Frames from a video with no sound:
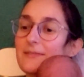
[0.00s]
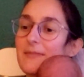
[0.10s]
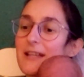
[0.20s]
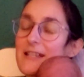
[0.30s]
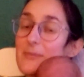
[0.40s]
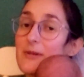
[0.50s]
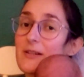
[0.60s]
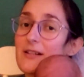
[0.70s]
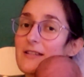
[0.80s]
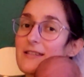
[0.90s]

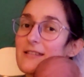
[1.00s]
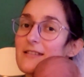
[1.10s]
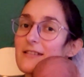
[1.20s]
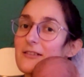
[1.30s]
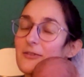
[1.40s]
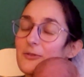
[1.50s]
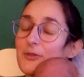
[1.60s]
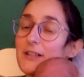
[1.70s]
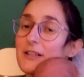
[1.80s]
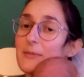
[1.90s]
experience a
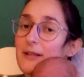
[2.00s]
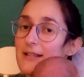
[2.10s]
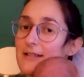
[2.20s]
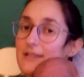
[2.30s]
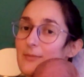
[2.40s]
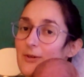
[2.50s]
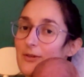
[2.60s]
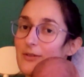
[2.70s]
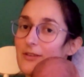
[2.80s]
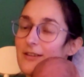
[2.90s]
really pleasant
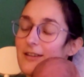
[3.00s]
birth.